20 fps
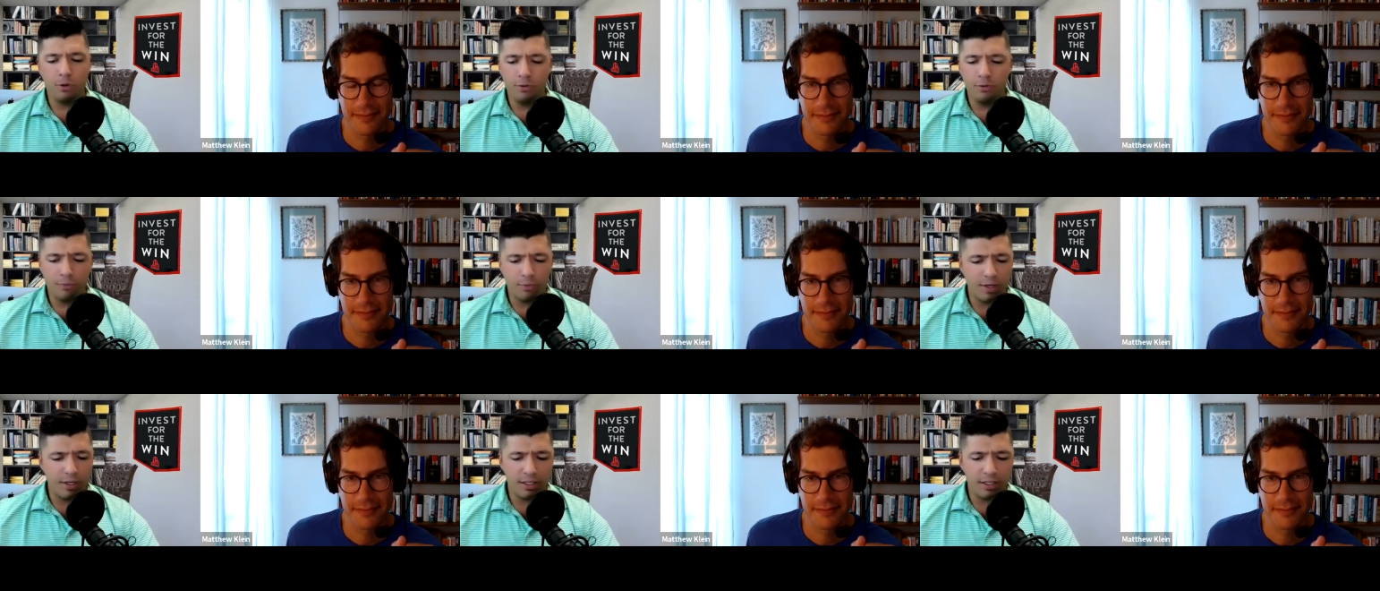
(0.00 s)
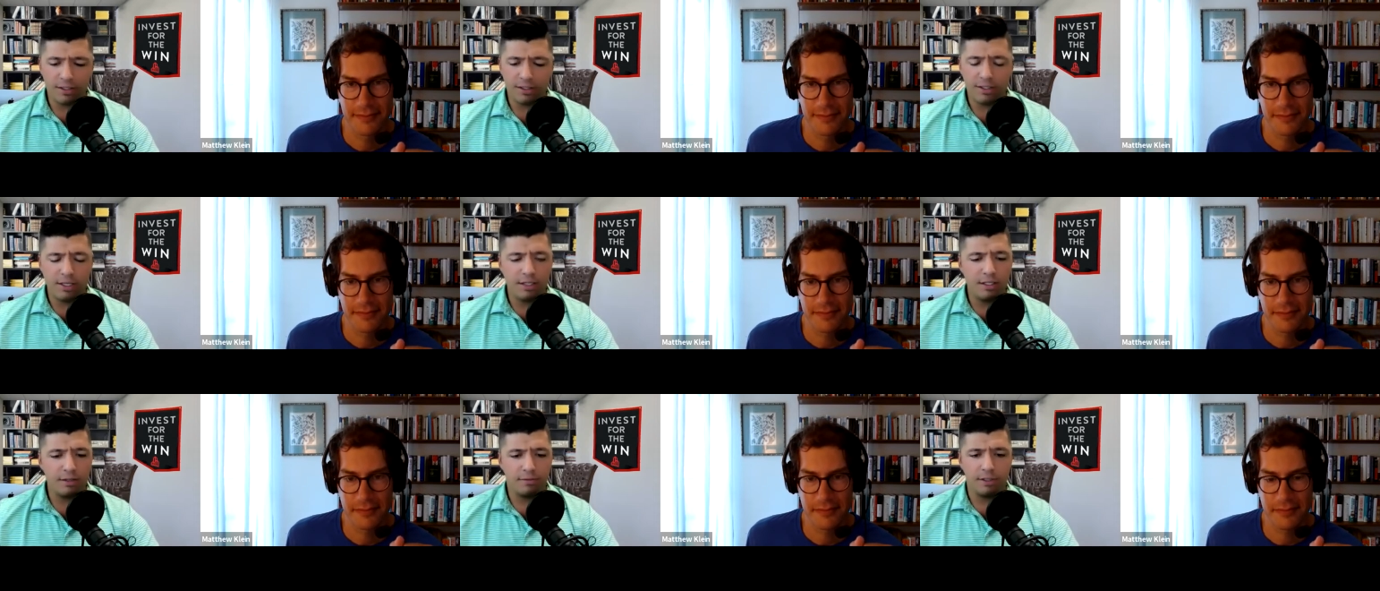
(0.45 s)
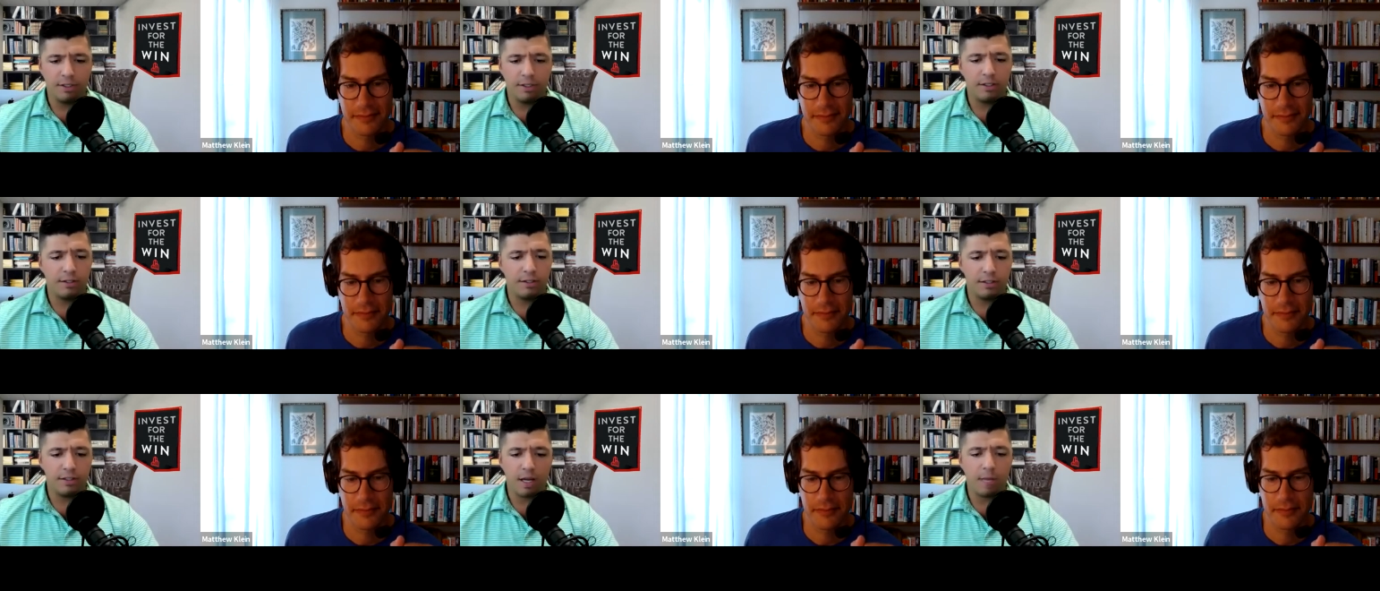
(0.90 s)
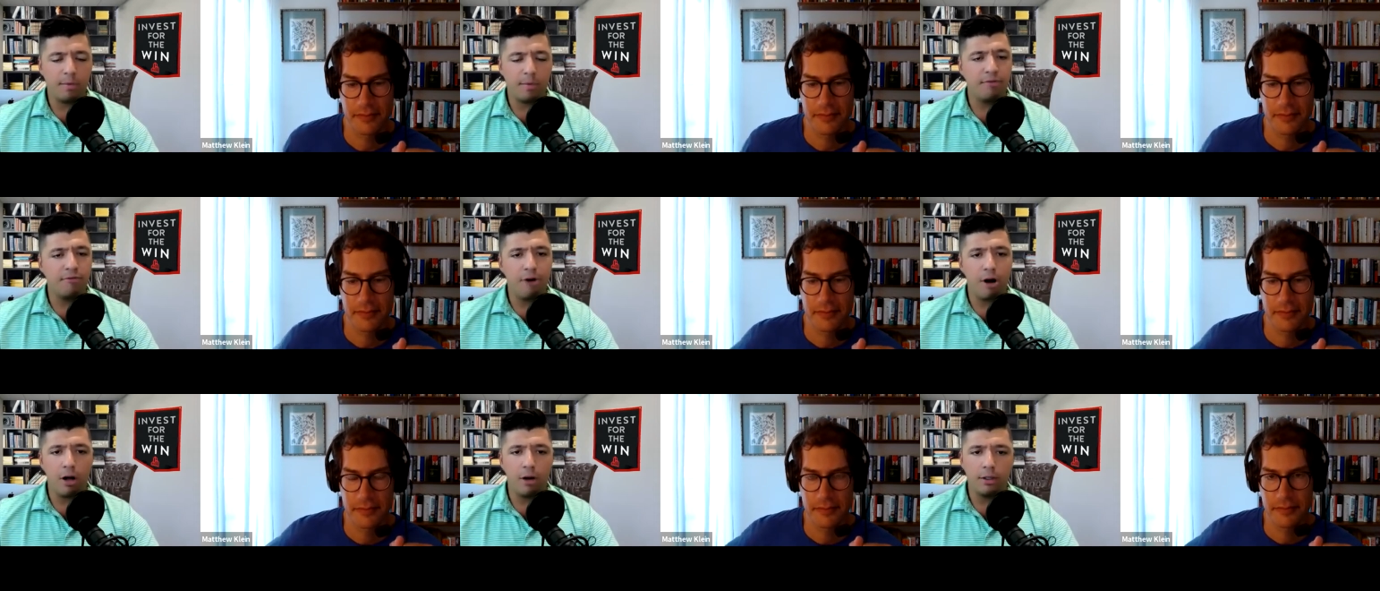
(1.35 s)
Speaker 1: you've written extensively since I've
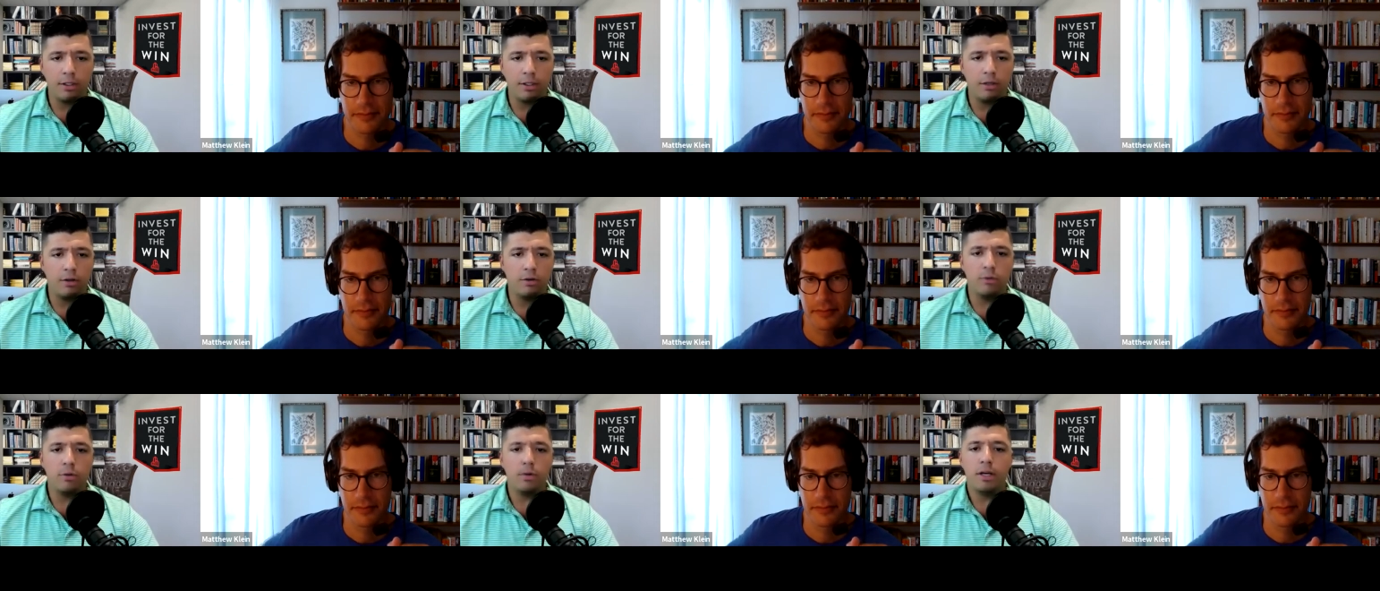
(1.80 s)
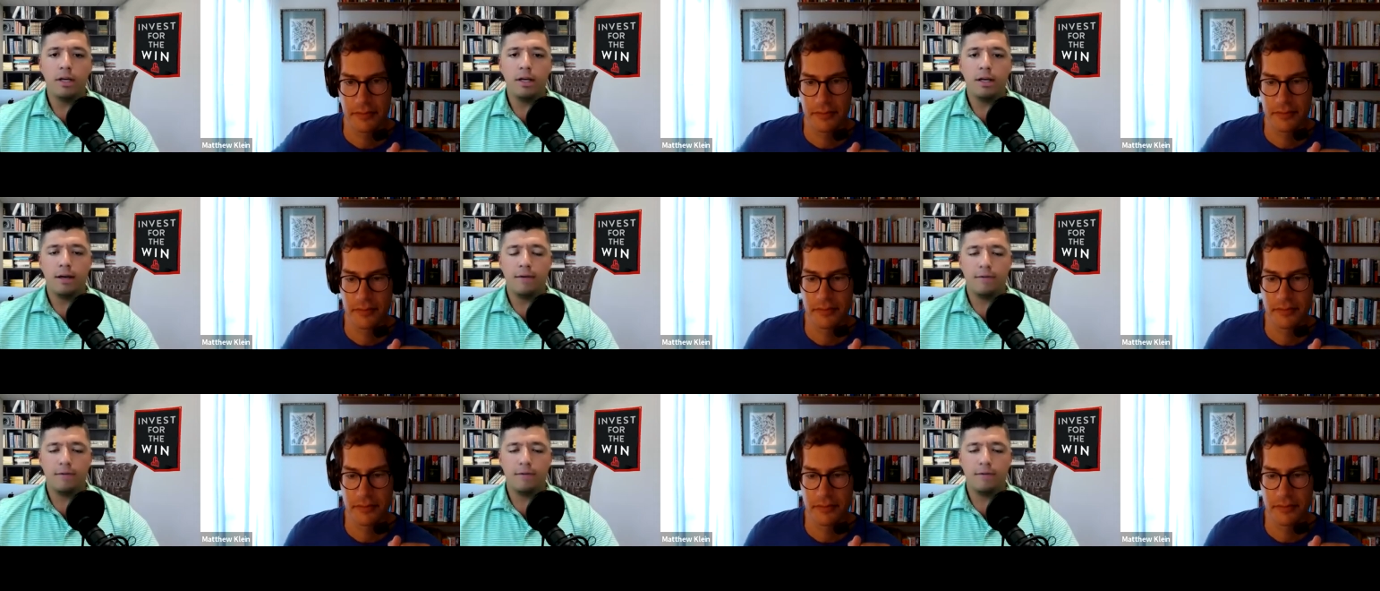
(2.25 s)
been following you